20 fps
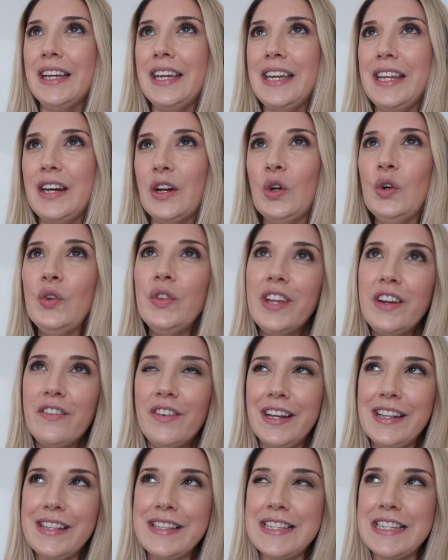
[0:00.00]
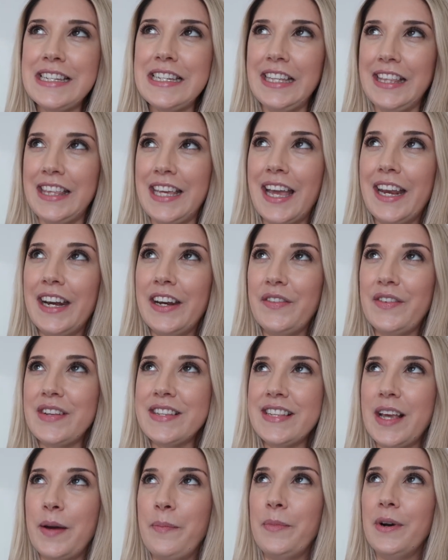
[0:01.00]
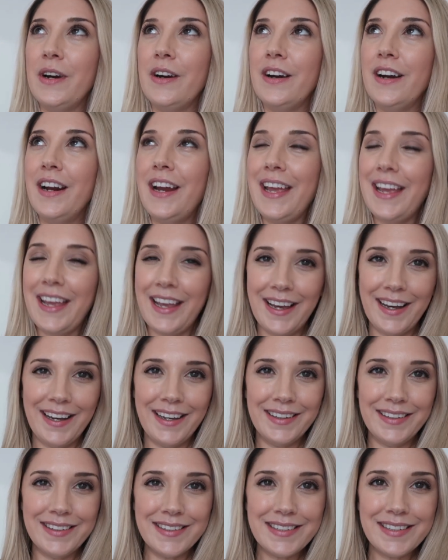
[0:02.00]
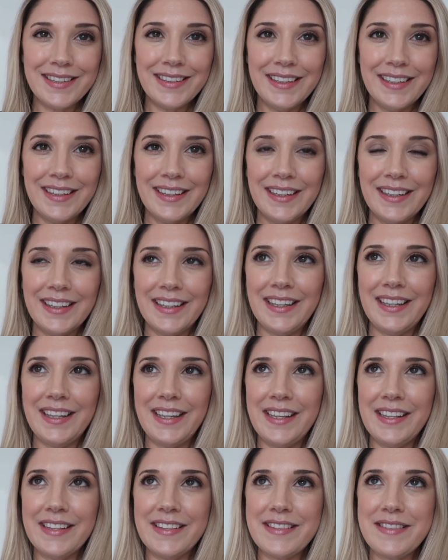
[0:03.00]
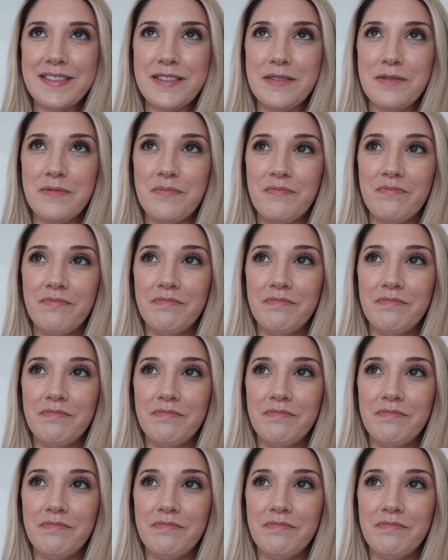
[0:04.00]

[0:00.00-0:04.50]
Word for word: It only runs until the end of December and it's